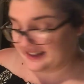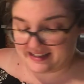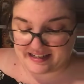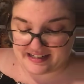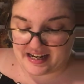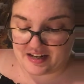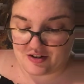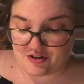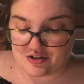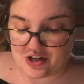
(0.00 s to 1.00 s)

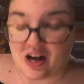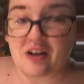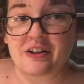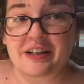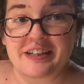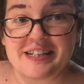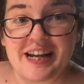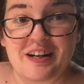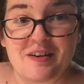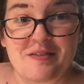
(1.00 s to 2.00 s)
container, a taller
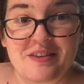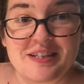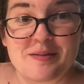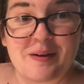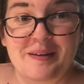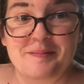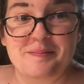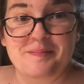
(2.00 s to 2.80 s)
container for this one.